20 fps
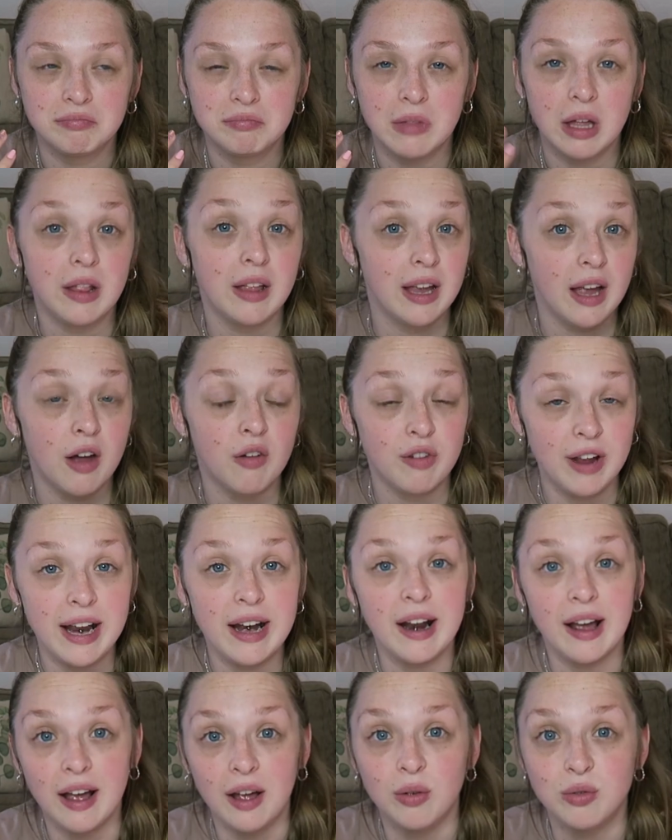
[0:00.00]
Like, I rent
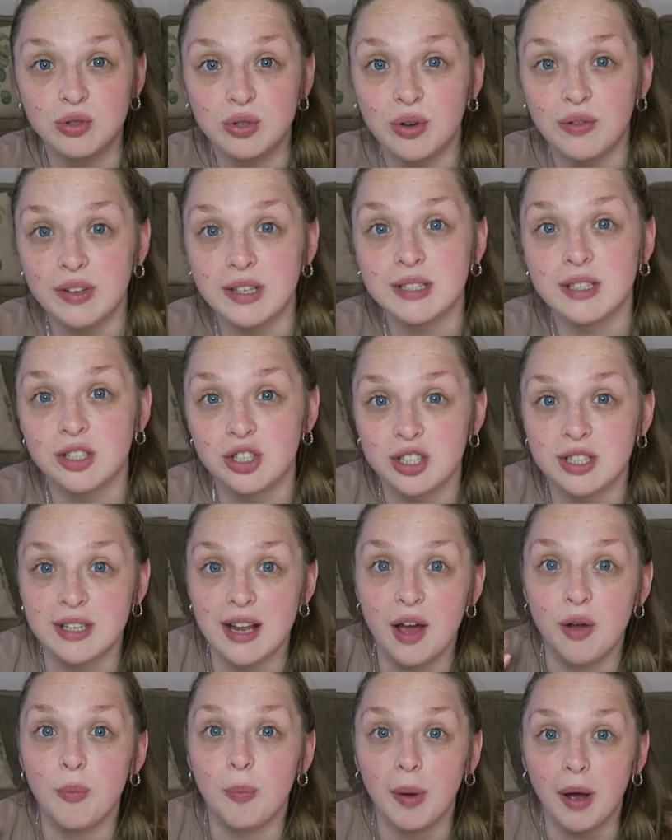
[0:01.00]
a house obviously just
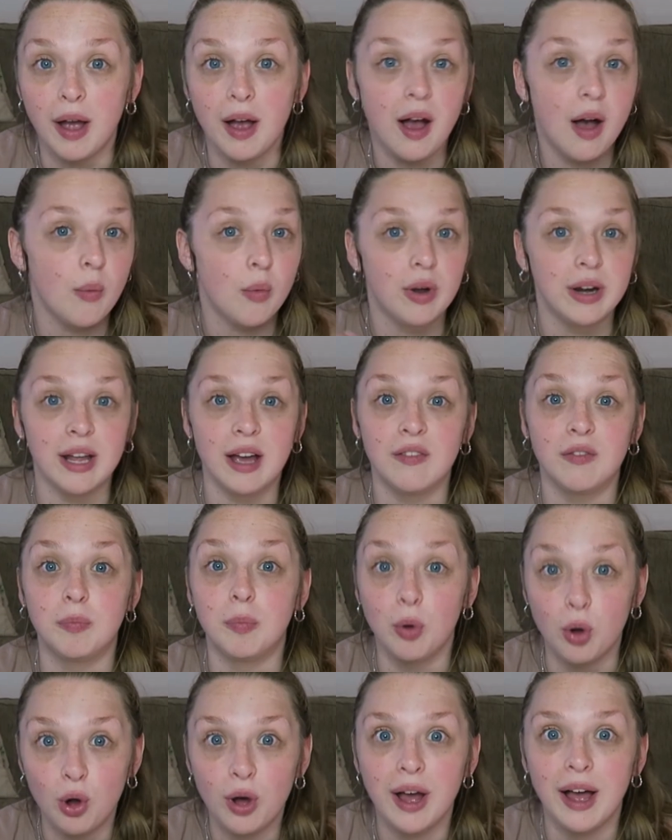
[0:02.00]
now, but I want to have
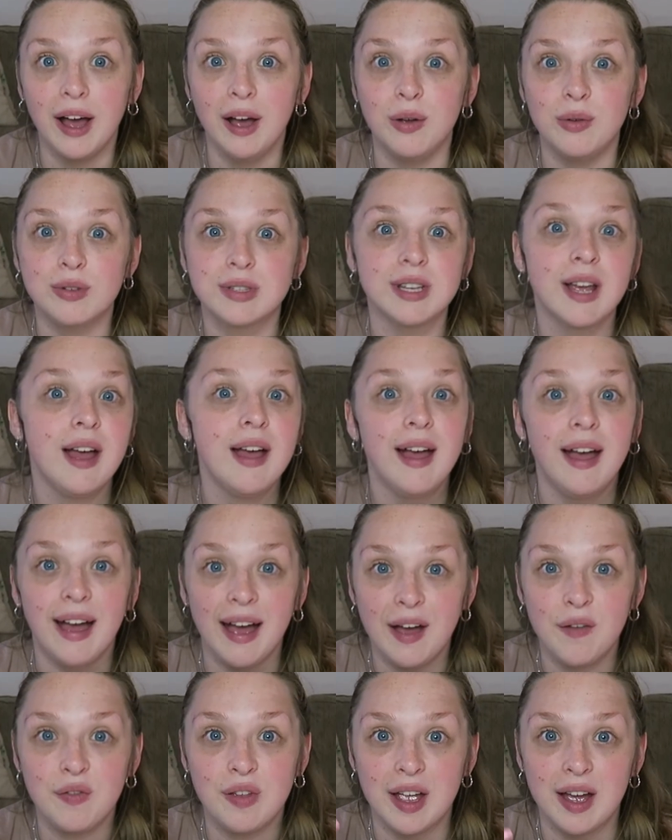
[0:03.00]
bought a house,
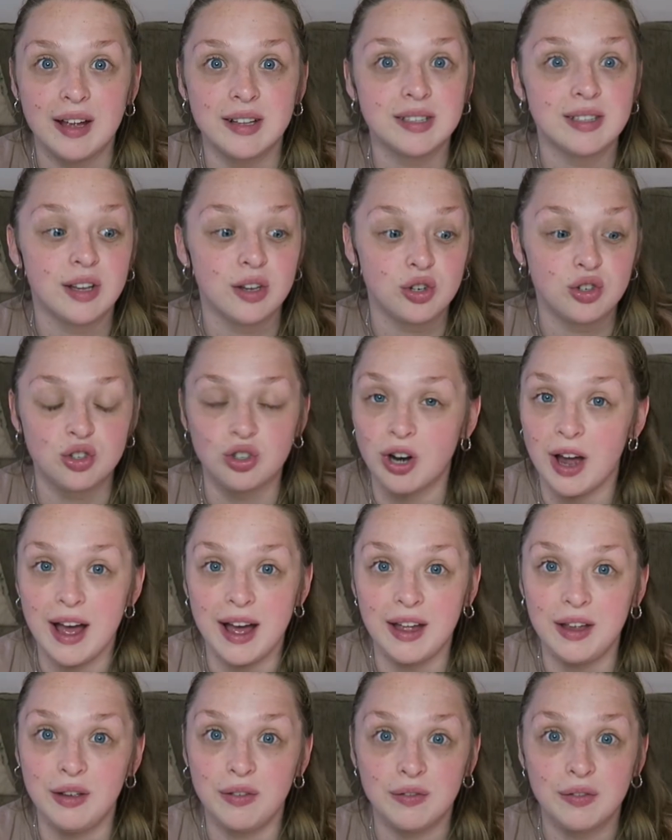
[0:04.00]
have kids,
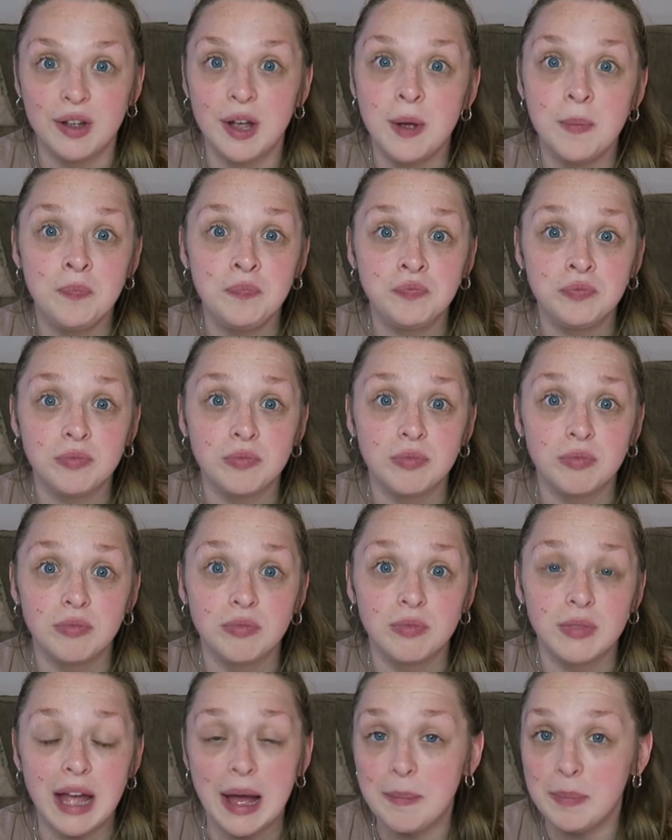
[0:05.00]
drive,
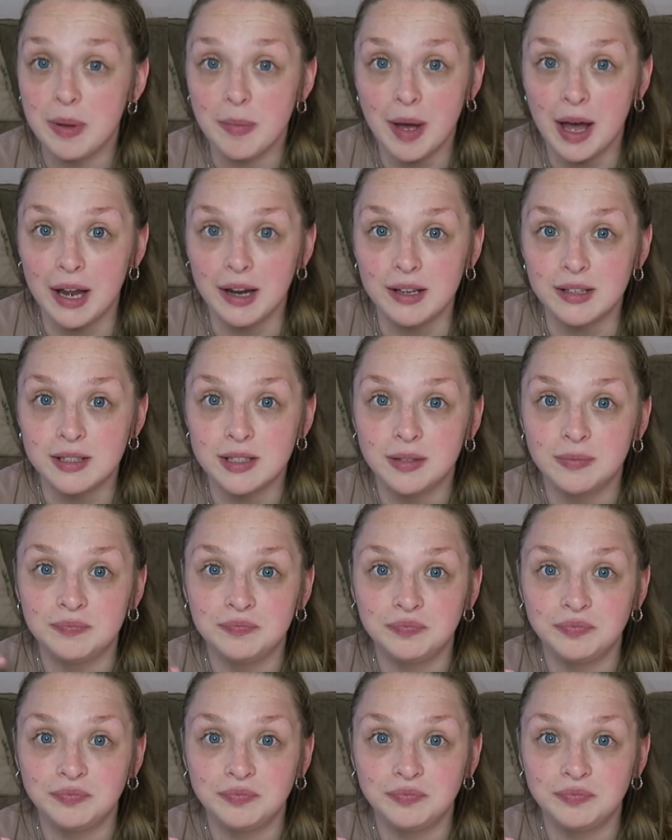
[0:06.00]
and be married.